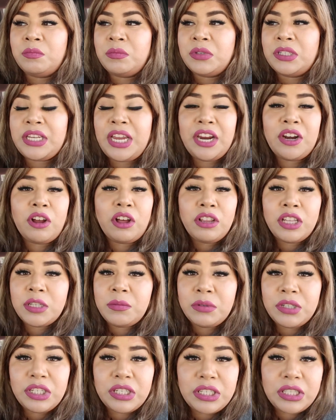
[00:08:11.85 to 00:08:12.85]
saying all
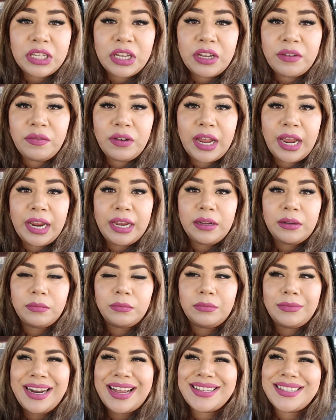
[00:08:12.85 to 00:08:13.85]
this bunch of stuff, like,
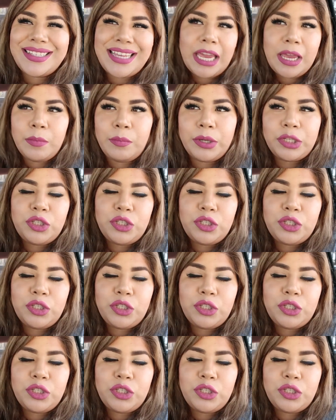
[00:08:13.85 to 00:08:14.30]
not saying,